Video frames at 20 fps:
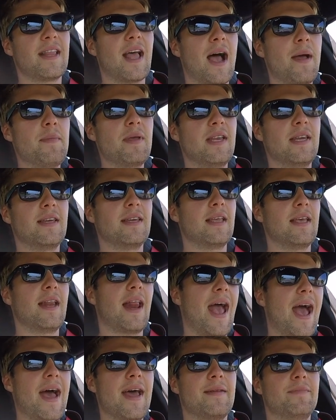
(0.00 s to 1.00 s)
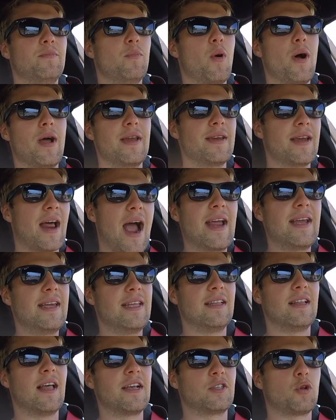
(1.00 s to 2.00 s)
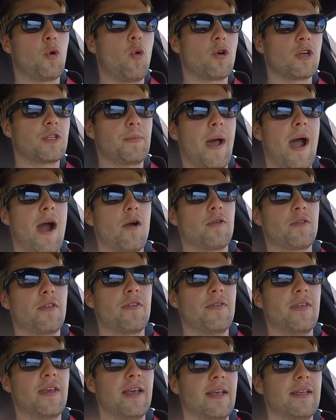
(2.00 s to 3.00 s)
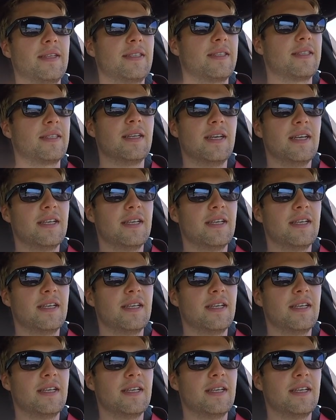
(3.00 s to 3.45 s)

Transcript: mean, it had, what, 90 less horsepower than this,